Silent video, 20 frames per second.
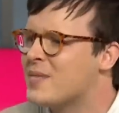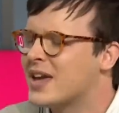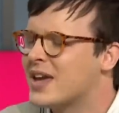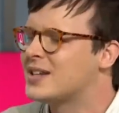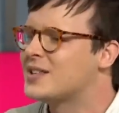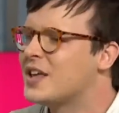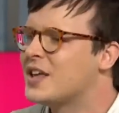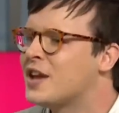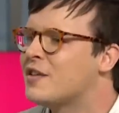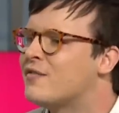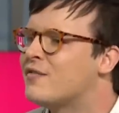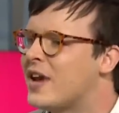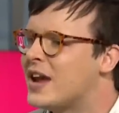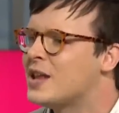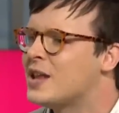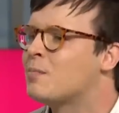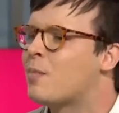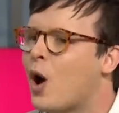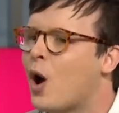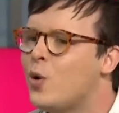Morgan
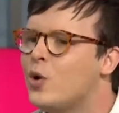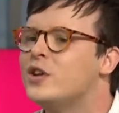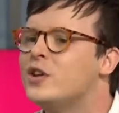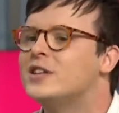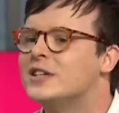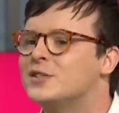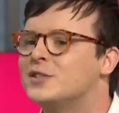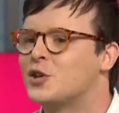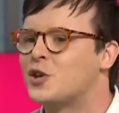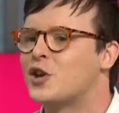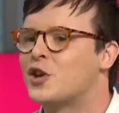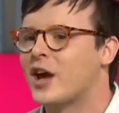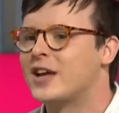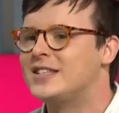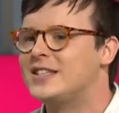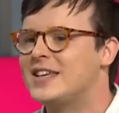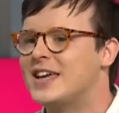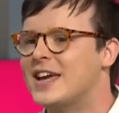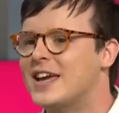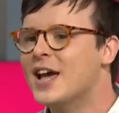decided to use the
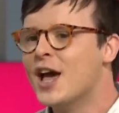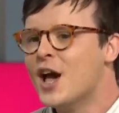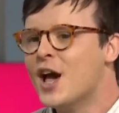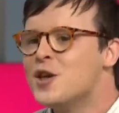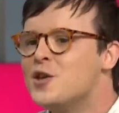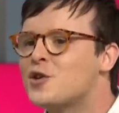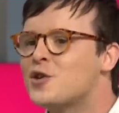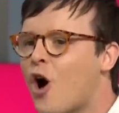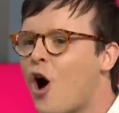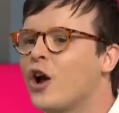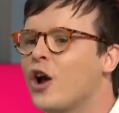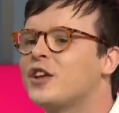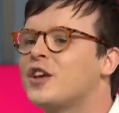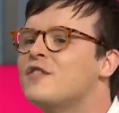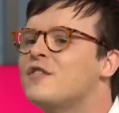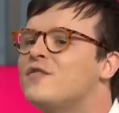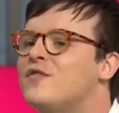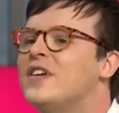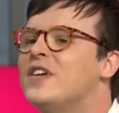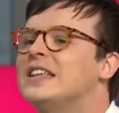same gross
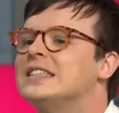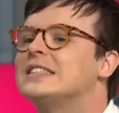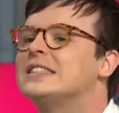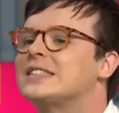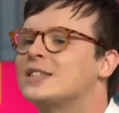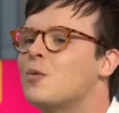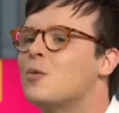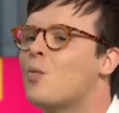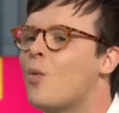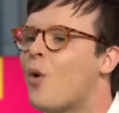joke when